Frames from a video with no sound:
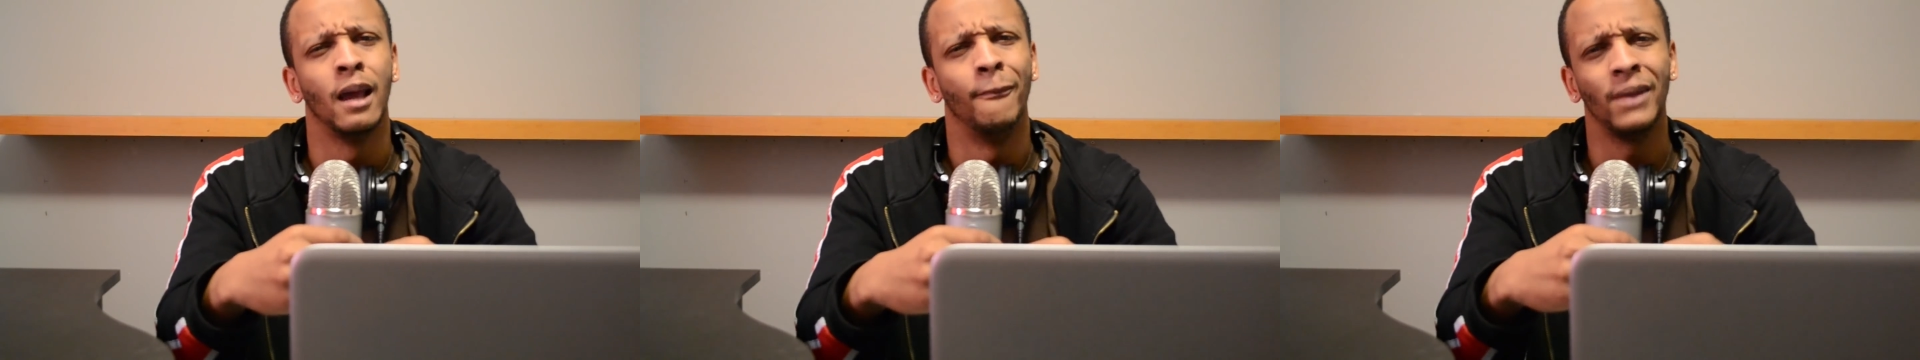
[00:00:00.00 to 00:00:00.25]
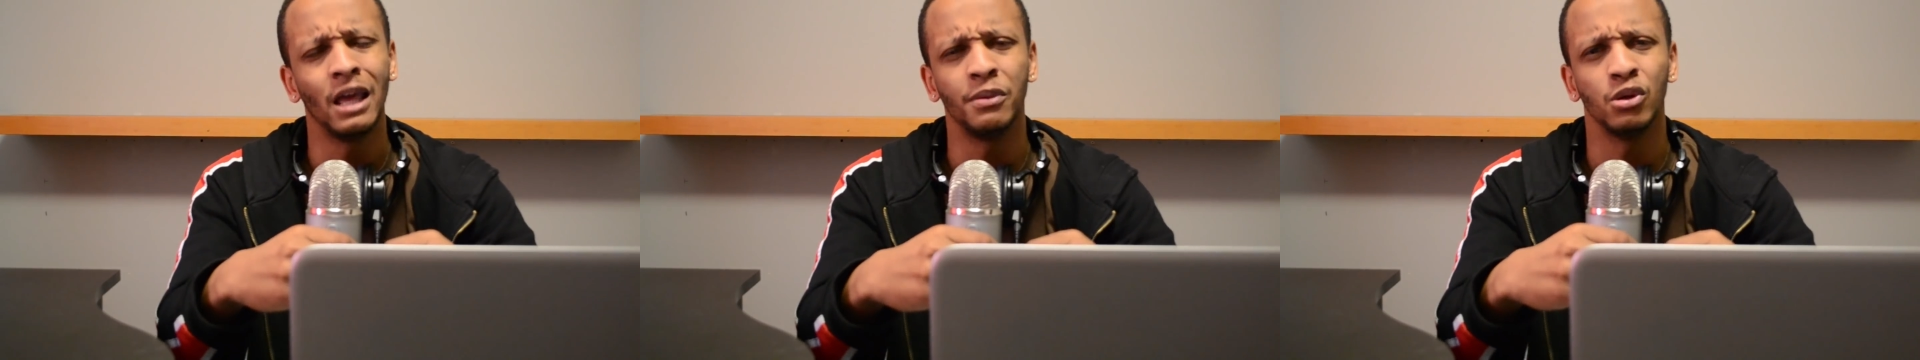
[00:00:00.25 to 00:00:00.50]

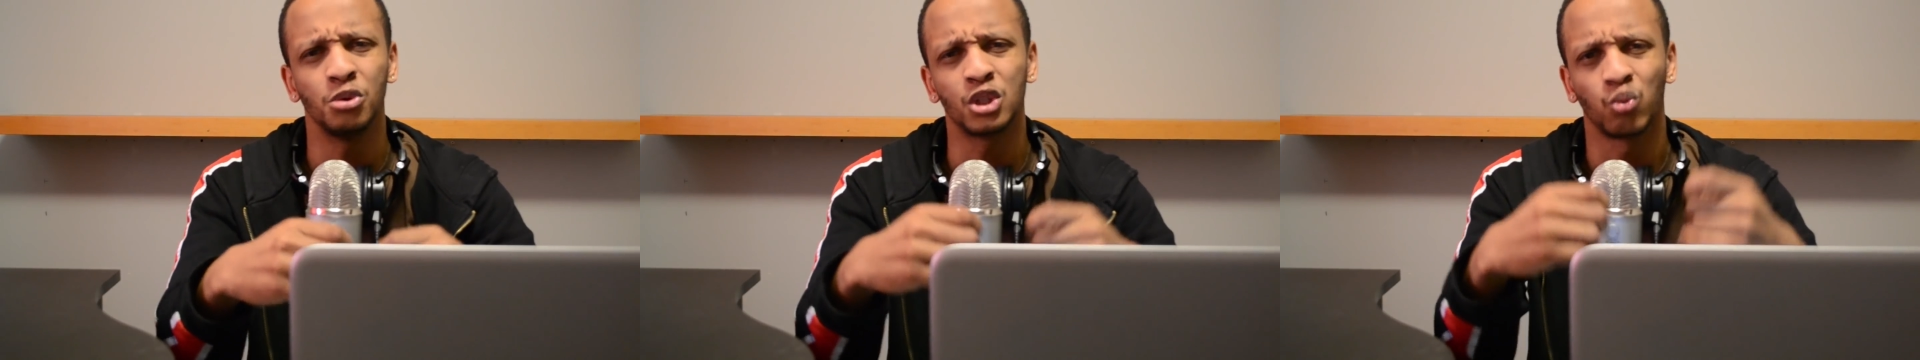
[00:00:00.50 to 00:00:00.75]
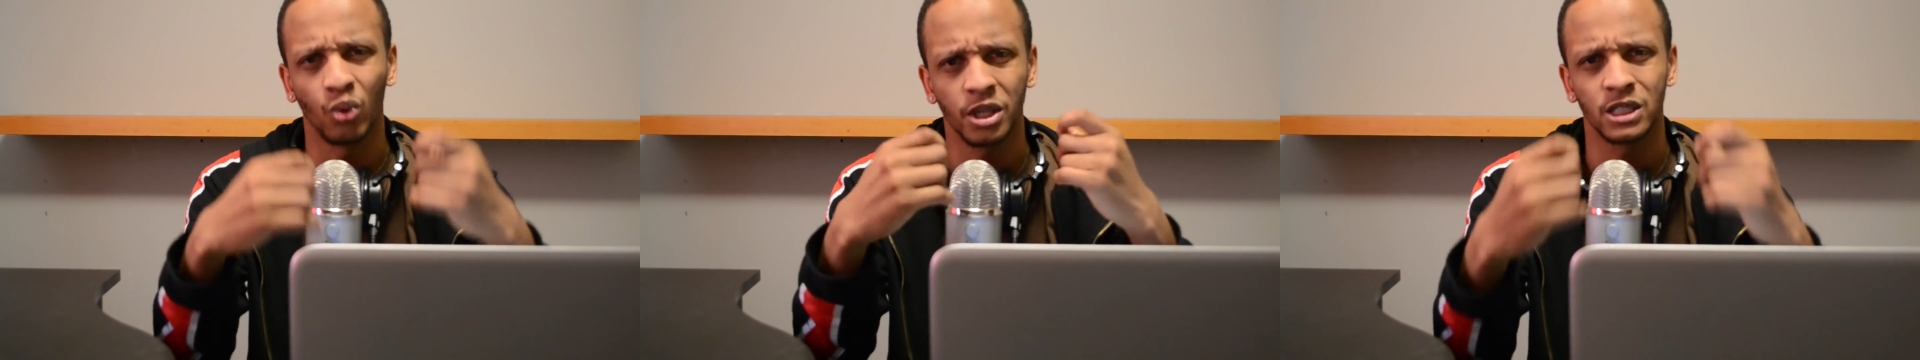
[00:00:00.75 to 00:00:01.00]
maybe you
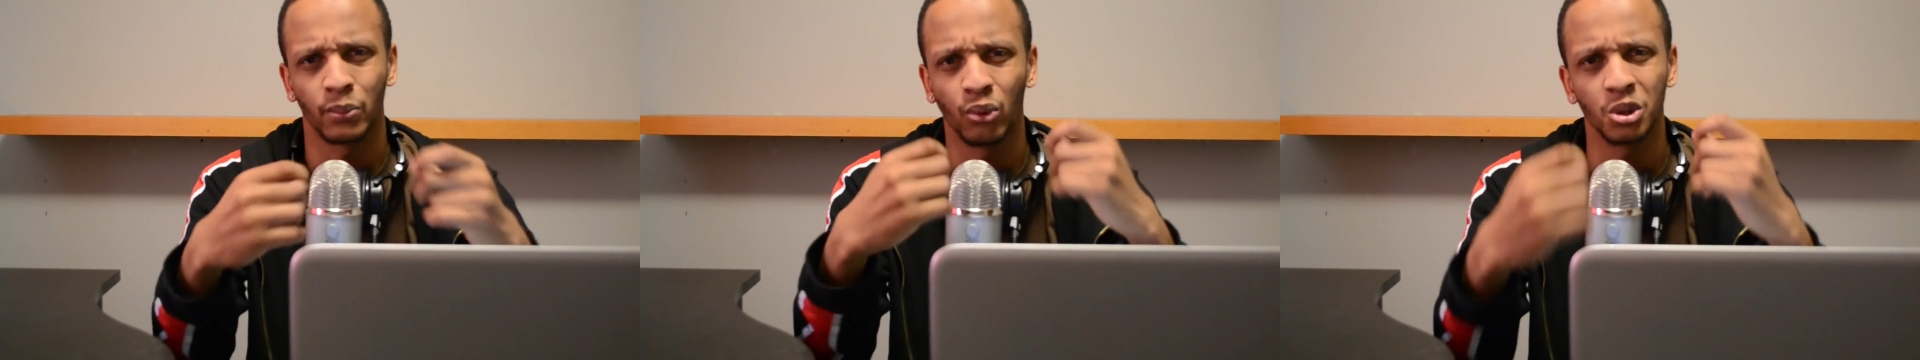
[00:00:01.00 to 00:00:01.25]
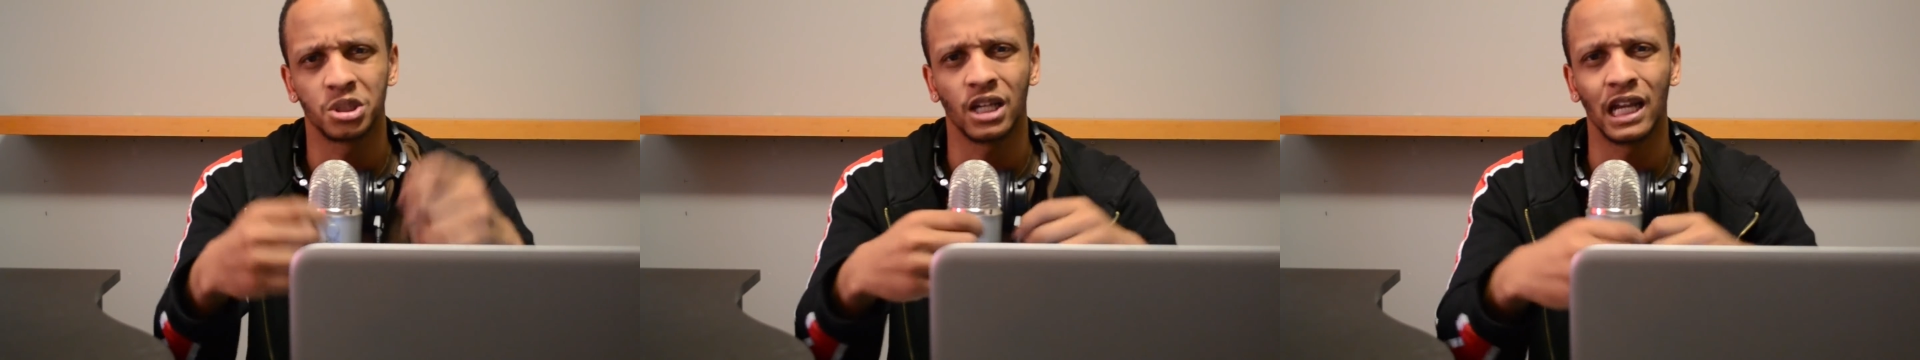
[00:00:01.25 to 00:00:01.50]
just want to
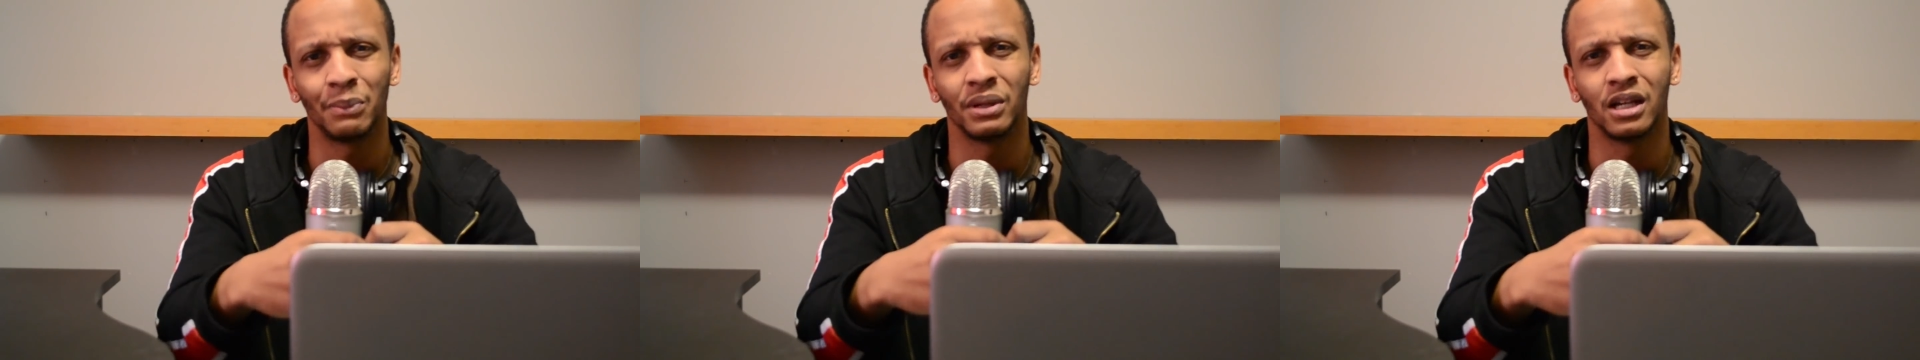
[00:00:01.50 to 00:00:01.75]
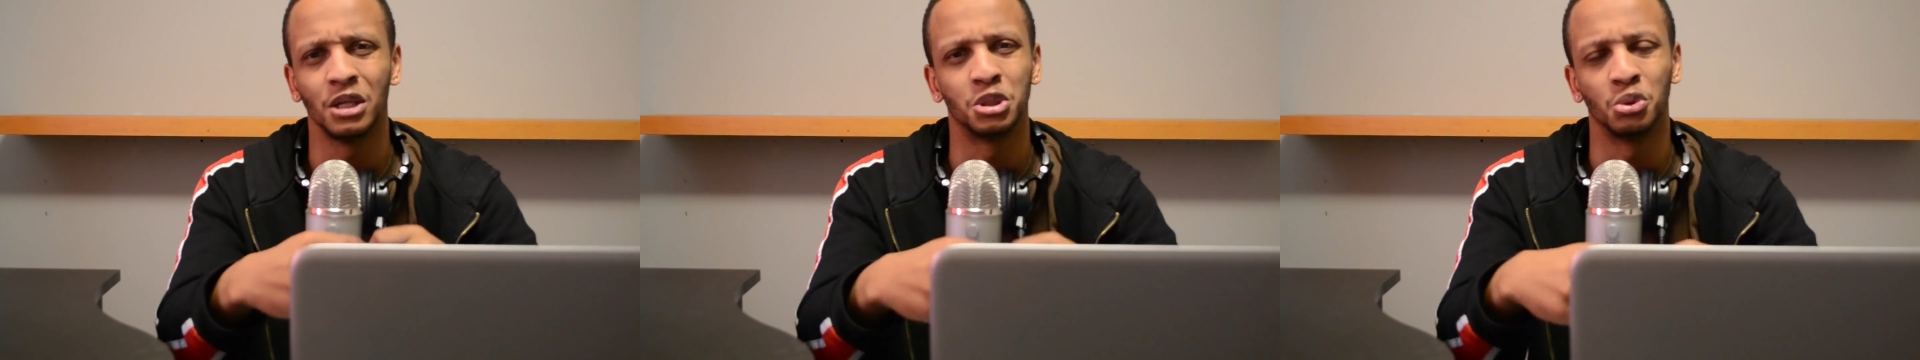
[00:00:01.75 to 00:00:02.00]
support Sonic
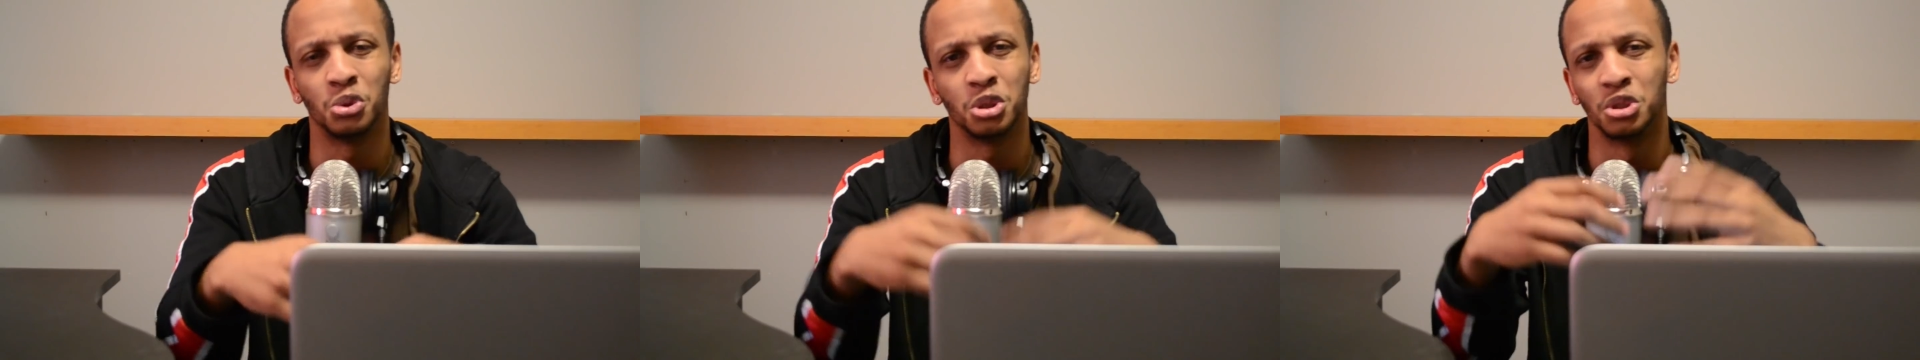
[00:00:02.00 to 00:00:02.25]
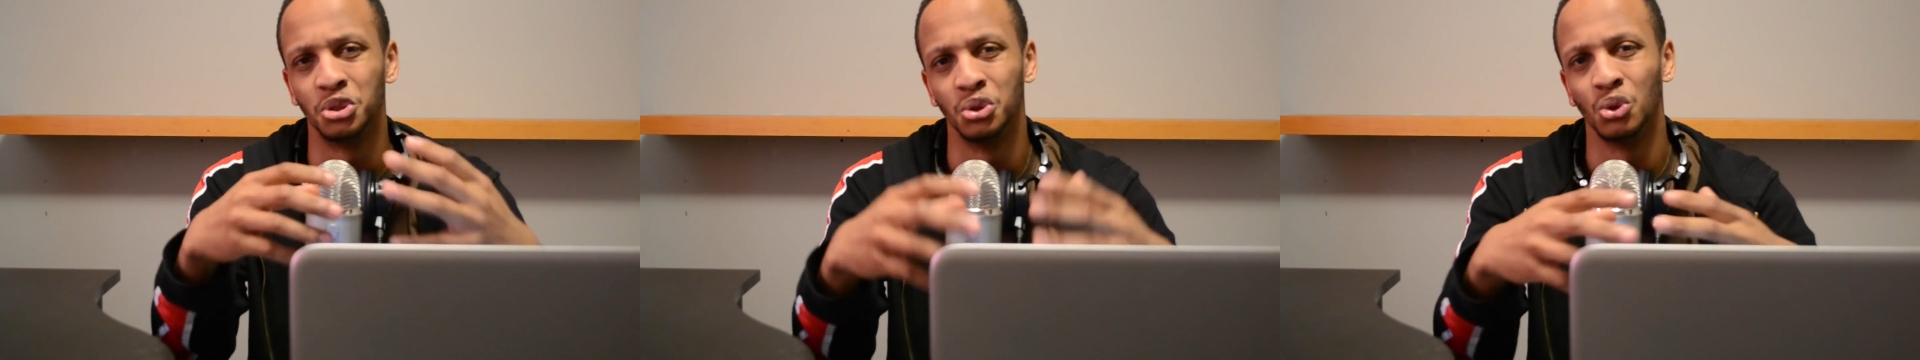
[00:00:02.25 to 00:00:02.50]
because you
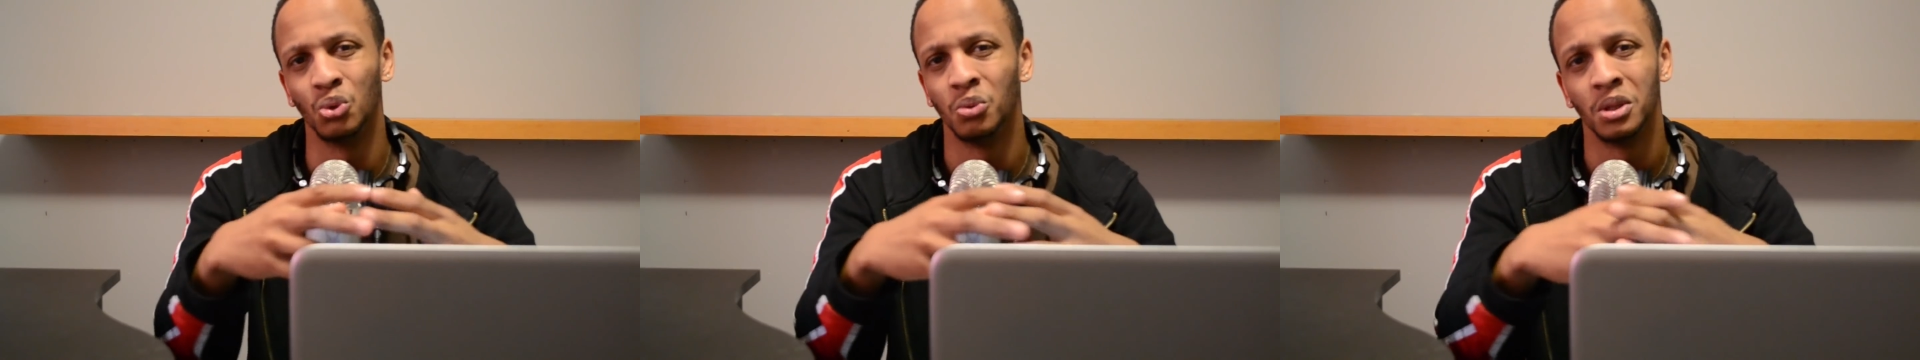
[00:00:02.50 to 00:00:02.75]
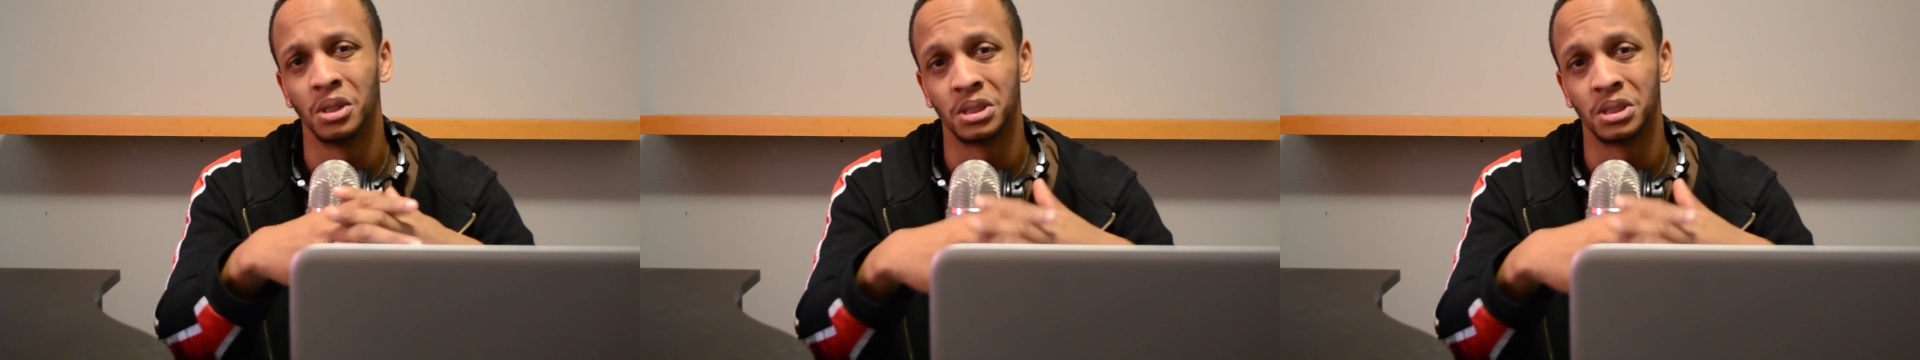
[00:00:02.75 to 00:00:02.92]
just do